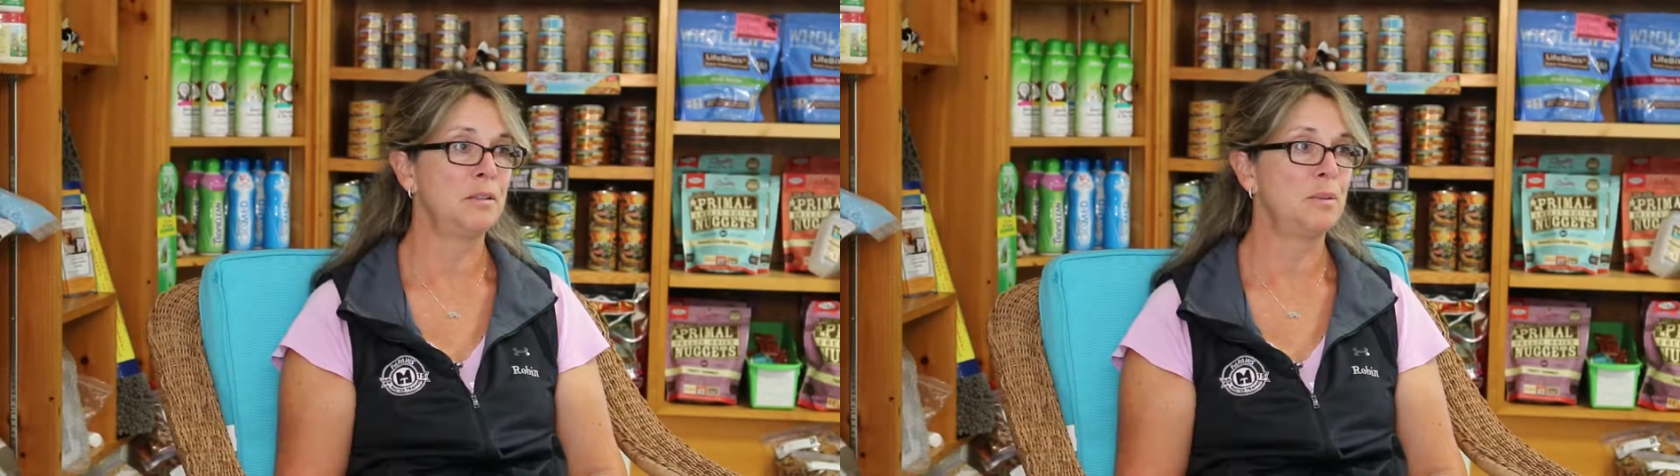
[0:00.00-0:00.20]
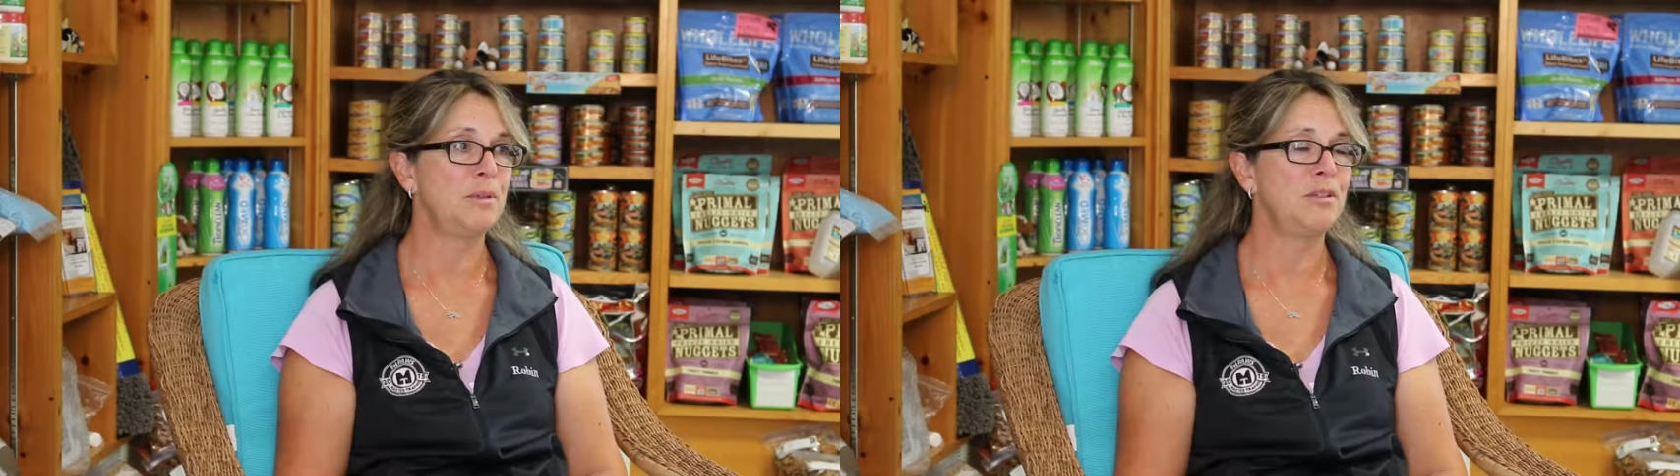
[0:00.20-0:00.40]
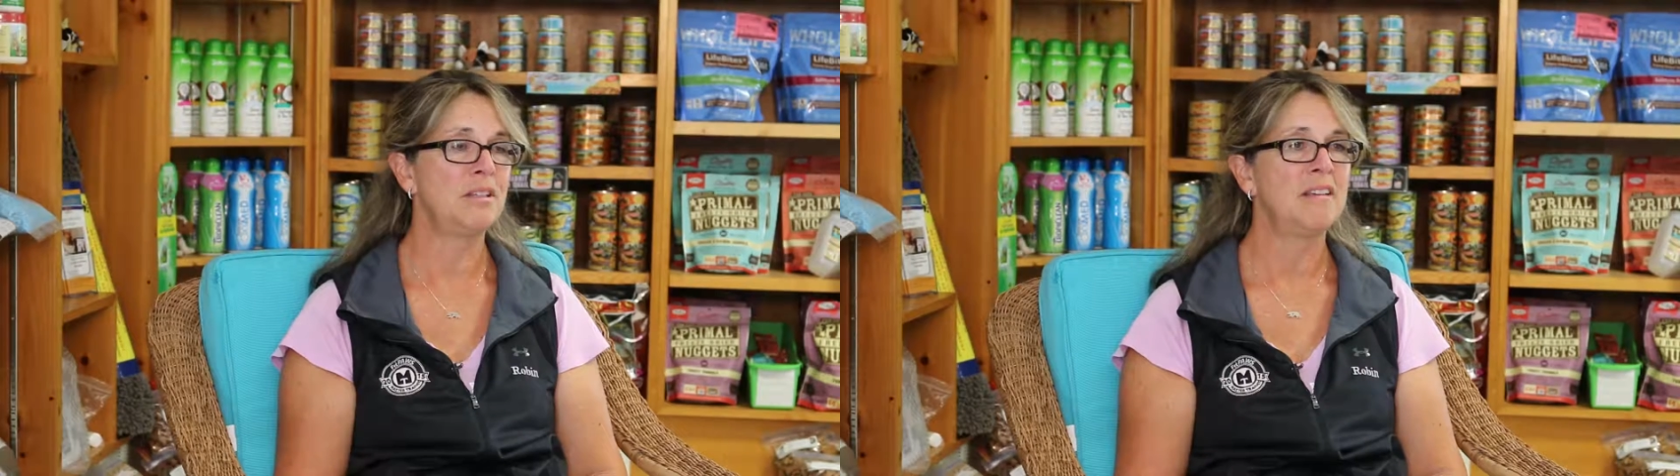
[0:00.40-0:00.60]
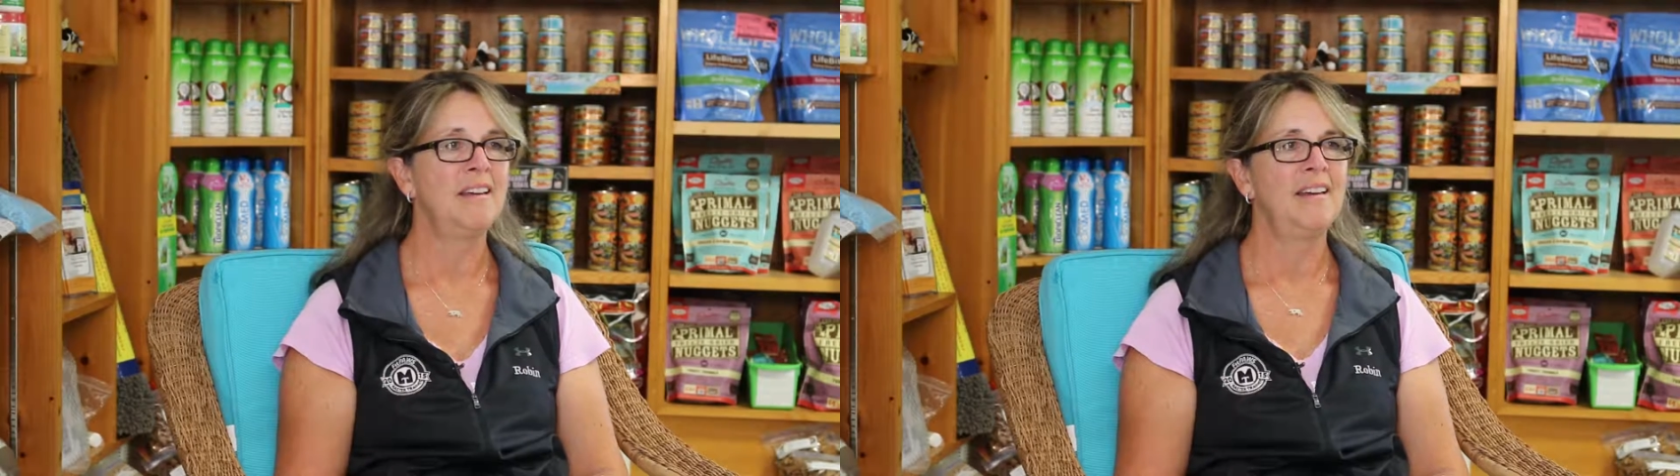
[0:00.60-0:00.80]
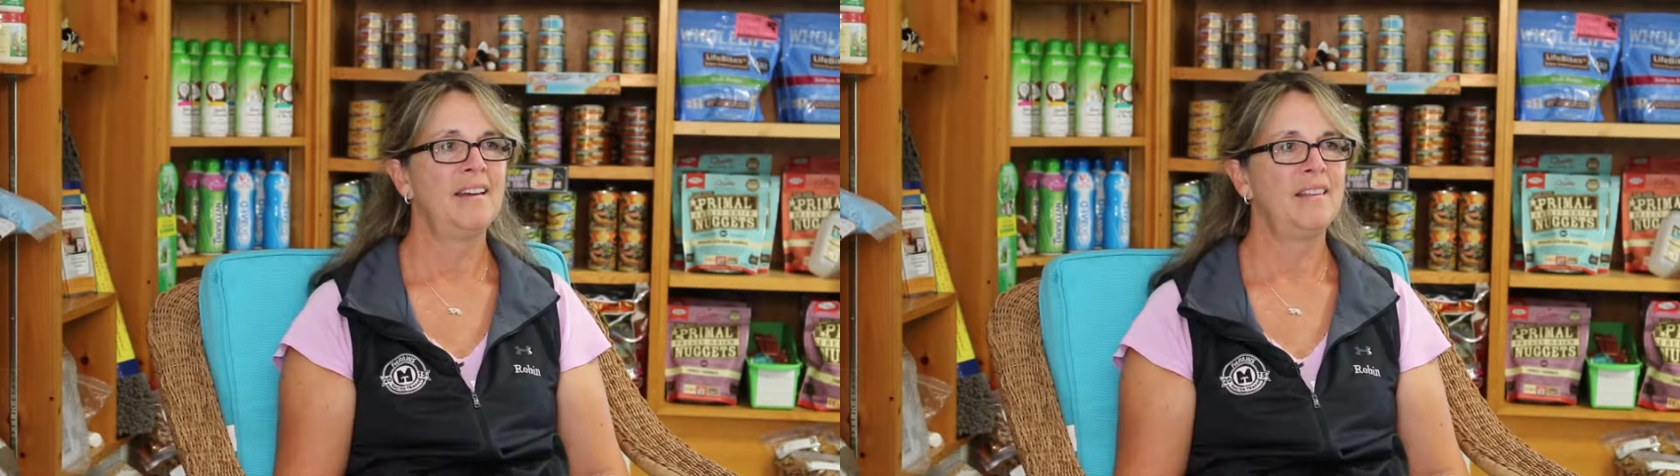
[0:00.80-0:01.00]
customers
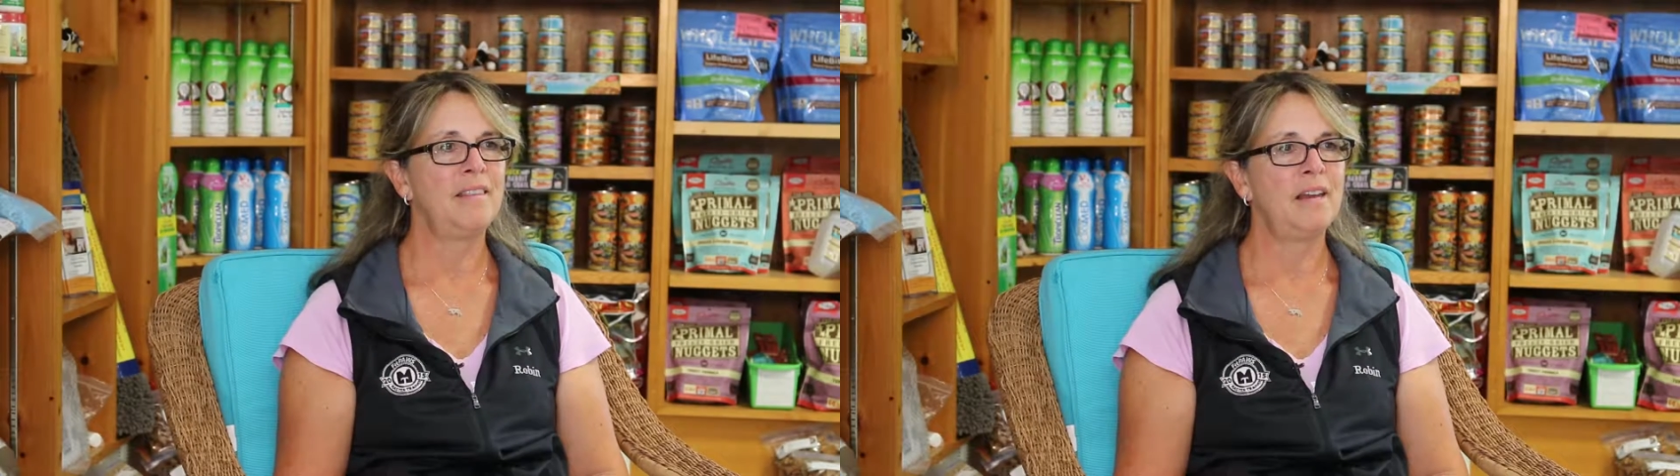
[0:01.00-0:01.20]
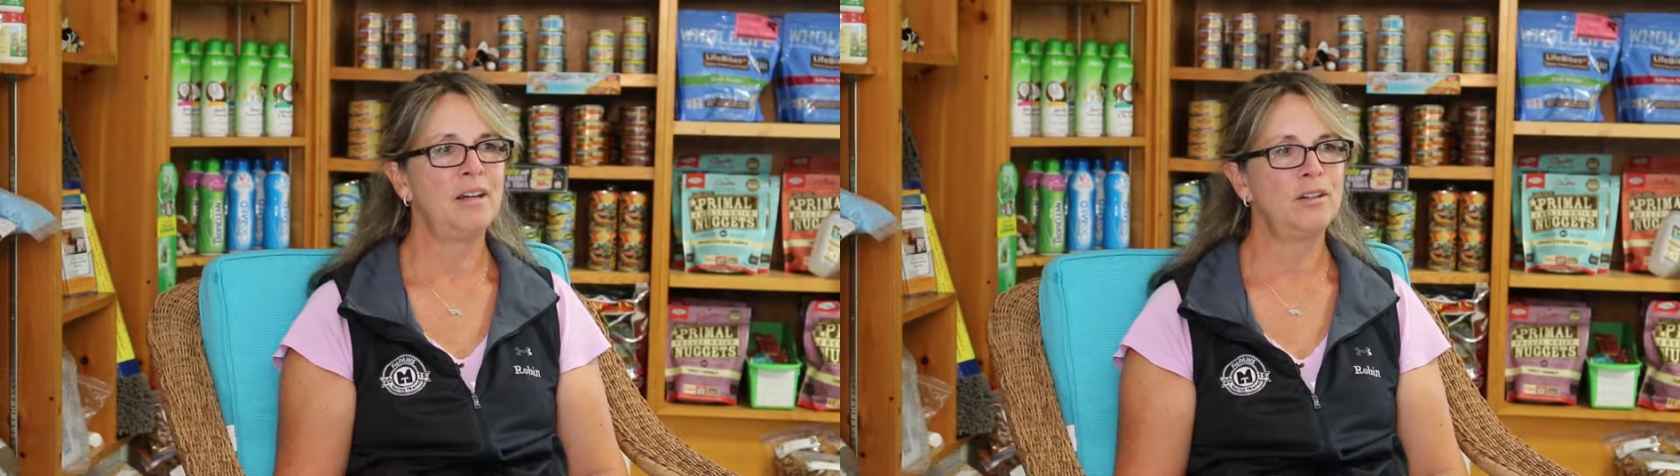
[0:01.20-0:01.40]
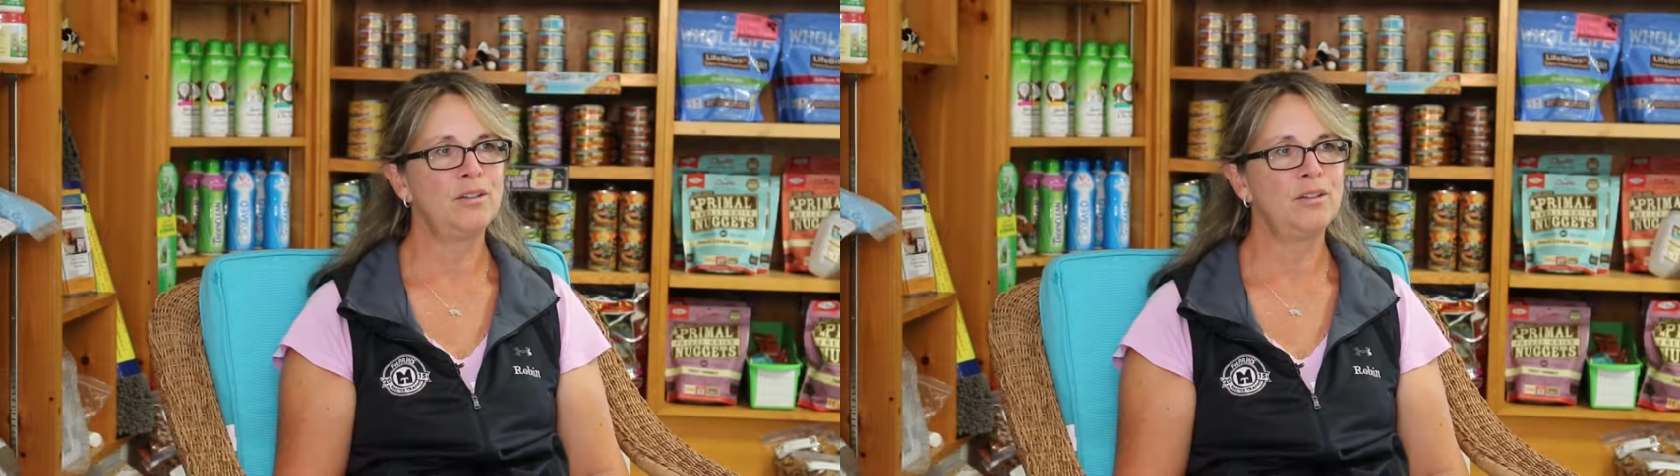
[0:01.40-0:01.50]
that